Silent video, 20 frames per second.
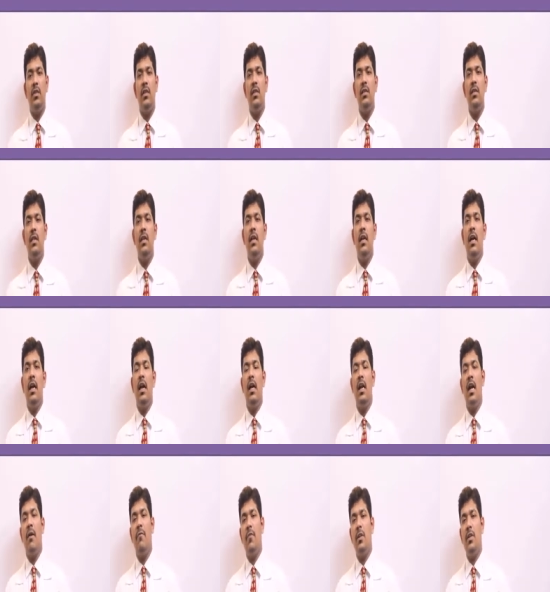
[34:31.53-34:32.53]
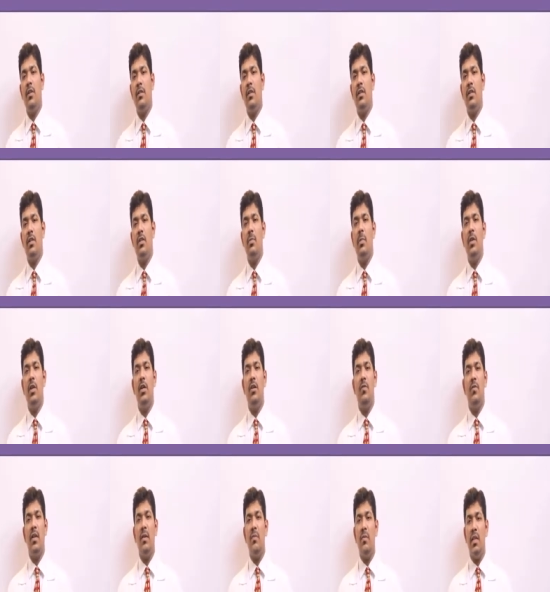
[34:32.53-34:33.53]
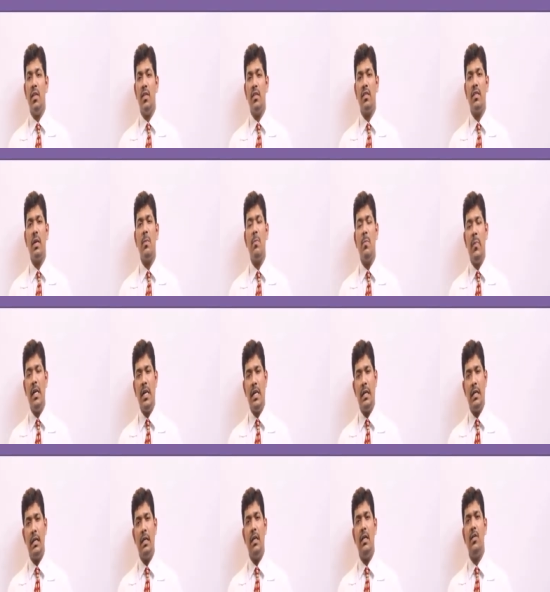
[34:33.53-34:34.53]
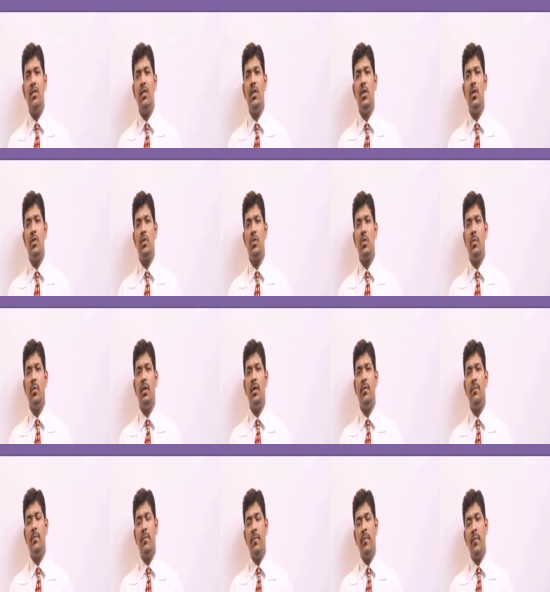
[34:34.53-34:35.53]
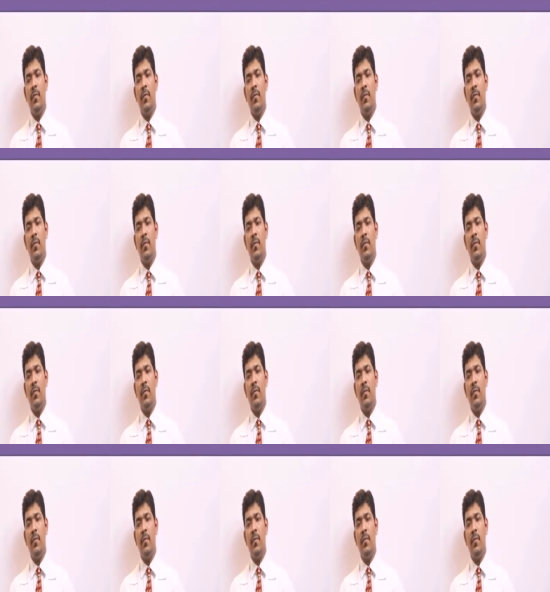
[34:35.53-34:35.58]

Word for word: cells and after a certain period of time there is complete uh, xerostomia.